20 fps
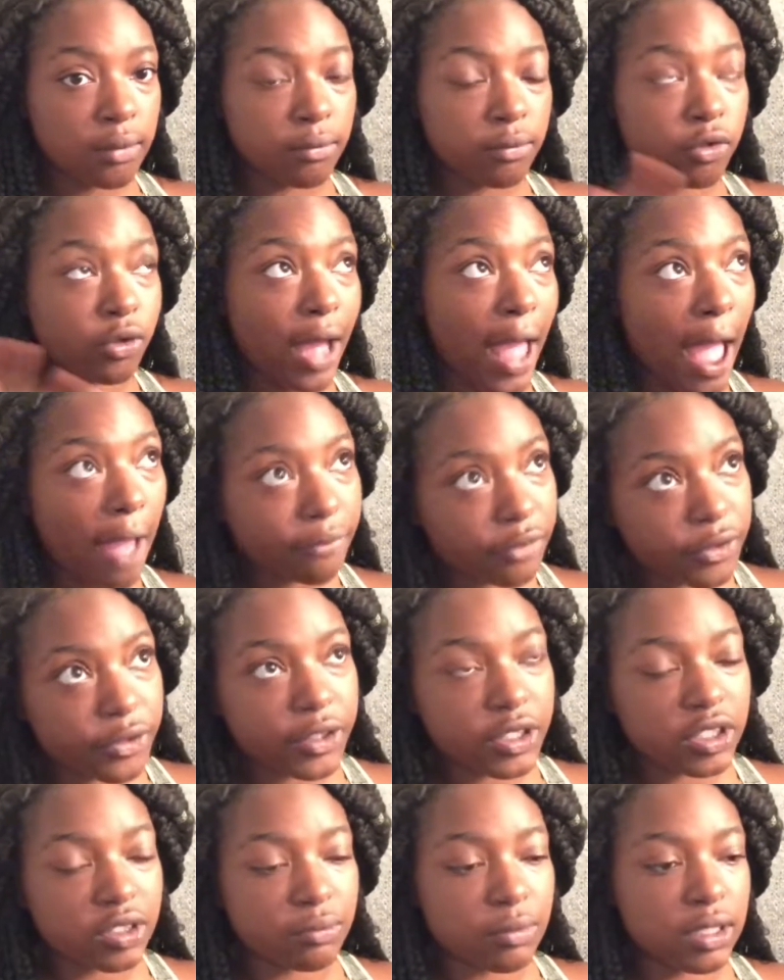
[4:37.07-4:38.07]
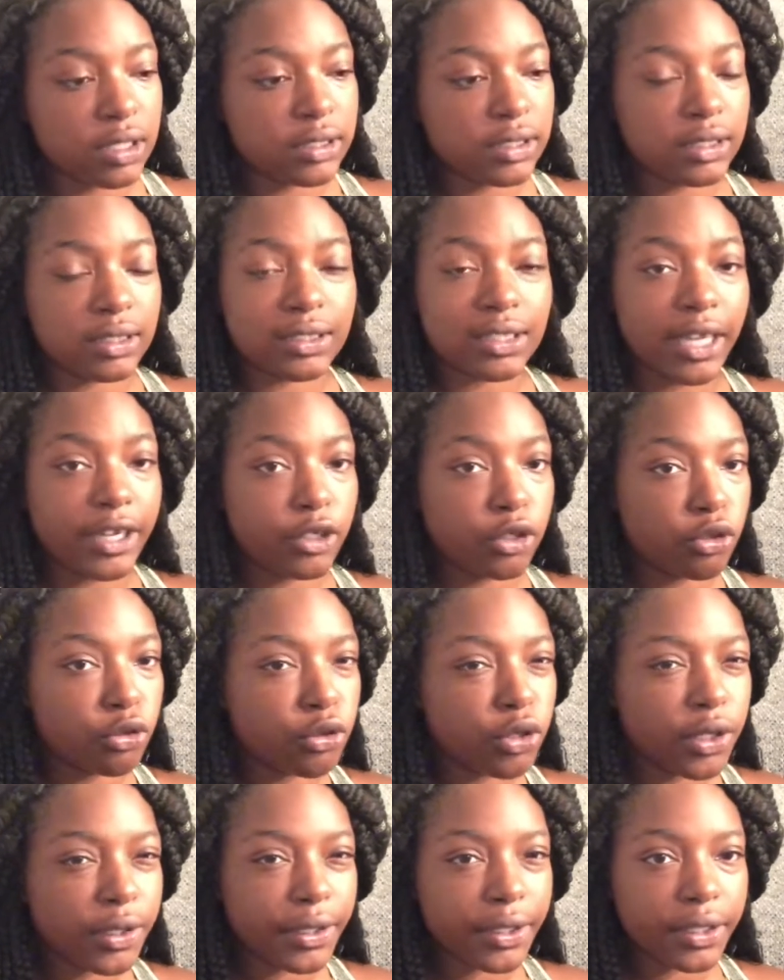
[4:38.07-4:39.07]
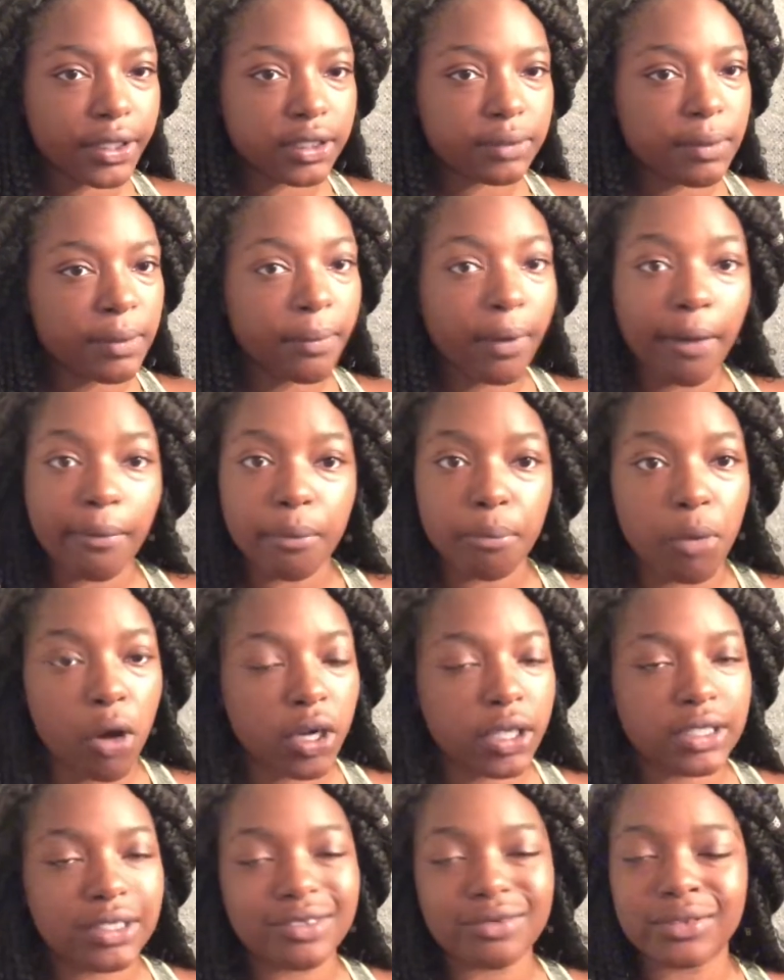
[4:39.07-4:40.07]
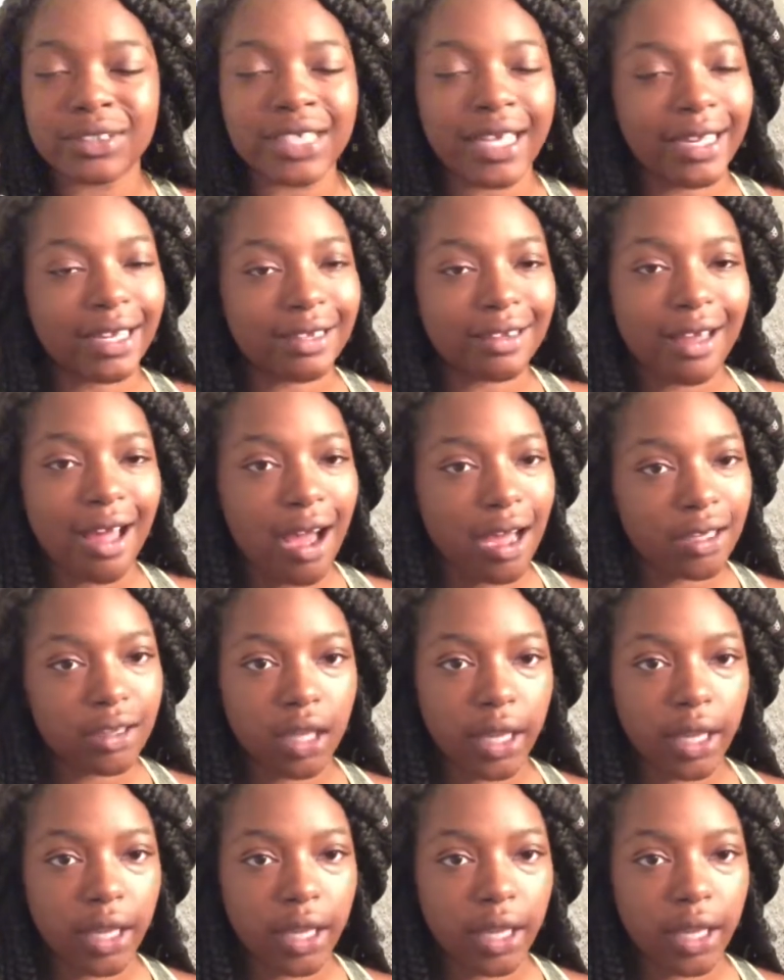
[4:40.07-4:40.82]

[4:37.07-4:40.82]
well, after Christmas, it's like New Year's, people having parties, so it's like a lot.